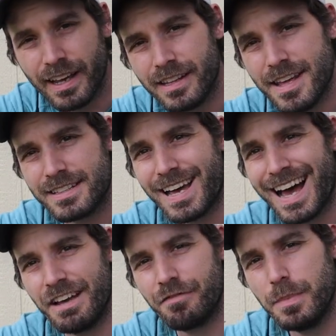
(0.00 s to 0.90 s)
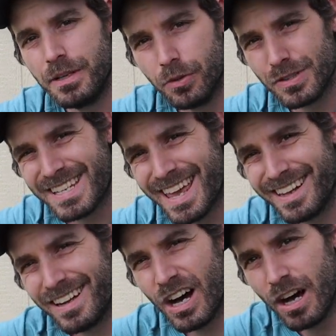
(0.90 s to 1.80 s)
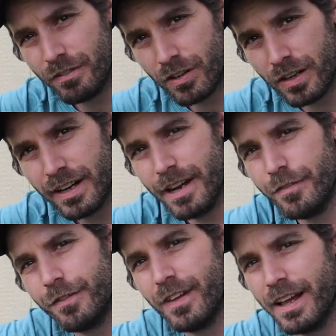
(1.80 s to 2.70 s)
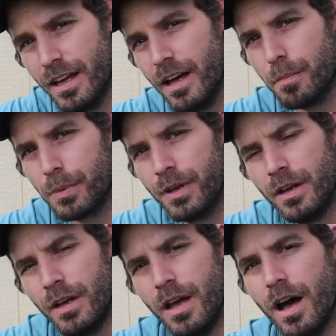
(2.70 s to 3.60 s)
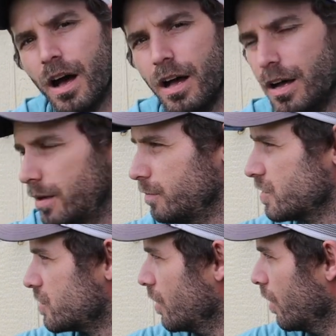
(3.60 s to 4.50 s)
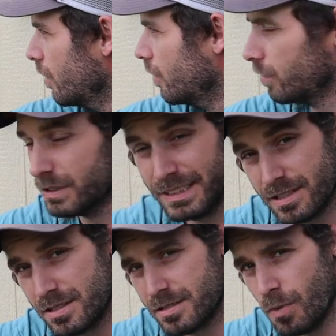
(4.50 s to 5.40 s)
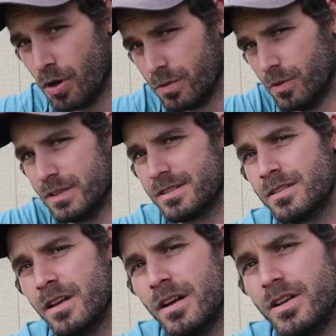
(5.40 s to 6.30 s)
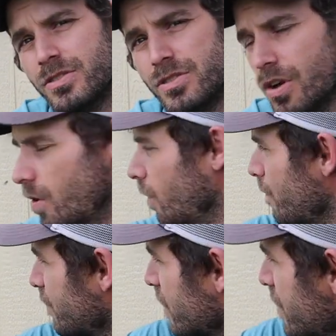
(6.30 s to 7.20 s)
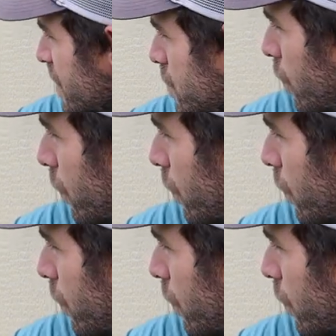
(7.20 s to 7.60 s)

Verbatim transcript: and that's hive beetles can't hover and fly up, or at least smaller ones. So this